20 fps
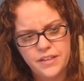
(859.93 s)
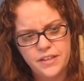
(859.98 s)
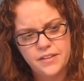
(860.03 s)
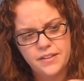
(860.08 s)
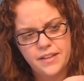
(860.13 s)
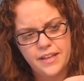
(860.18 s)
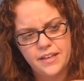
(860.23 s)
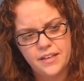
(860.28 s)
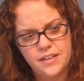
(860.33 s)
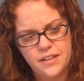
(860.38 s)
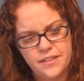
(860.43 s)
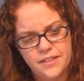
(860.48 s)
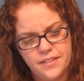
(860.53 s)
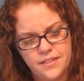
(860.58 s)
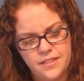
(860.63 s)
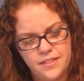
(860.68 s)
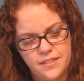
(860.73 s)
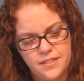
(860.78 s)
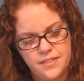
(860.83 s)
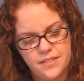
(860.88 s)
they, they,
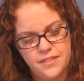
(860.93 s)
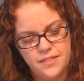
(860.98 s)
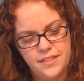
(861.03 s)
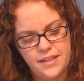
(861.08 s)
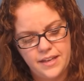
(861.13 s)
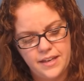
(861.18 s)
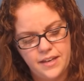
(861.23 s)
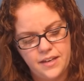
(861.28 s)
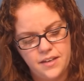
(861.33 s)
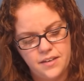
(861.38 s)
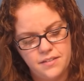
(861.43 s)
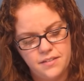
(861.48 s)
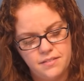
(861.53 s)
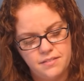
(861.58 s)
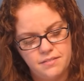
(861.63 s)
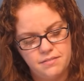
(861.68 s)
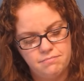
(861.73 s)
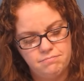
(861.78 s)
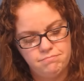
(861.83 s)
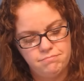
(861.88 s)
they,
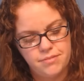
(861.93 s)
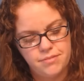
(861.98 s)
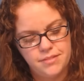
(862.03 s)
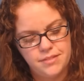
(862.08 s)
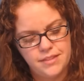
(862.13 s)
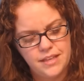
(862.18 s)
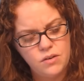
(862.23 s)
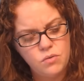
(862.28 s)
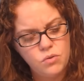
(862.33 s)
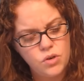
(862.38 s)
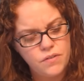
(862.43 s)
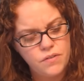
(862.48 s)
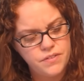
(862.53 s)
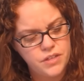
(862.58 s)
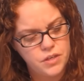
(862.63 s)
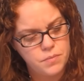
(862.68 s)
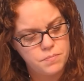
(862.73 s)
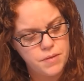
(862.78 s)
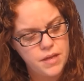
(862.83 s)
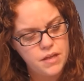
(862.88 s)
I don't know if
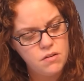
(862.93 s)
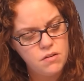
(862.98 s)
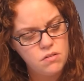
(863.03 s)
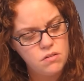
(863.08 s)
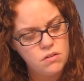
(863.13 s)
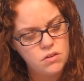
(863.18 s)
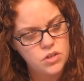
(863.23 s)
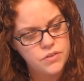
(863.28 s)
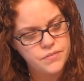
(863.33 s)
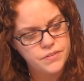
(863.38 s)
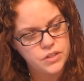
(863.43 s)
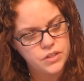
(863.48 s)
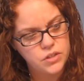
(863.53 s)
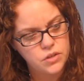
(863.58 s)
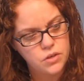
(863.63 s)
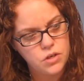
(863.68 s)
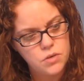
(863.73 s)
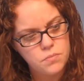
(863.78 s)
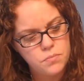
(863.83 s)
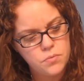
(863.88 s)
they're metal or if they're
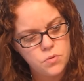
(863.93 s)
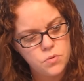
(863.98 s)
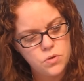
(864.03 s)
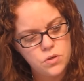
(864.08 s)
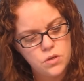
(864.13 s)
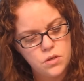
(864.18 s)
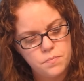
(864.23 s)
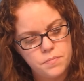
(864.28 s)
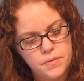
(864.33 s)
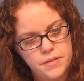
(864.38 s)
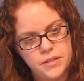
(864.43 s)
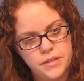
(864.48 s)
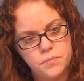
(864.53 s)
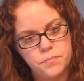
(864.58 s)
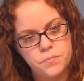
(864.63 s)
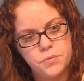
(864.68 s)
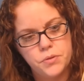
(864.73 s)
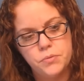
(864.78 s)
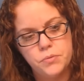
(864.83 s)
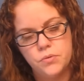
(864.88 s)
cardboard, but they're
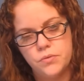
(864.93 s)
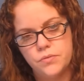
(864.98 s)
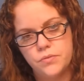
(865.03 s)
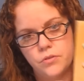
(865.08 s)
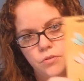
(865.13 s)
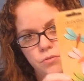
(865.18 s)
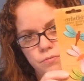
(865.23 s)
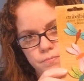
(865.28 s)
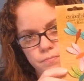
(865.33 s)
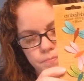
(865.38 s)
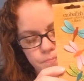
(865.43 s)
beautiful.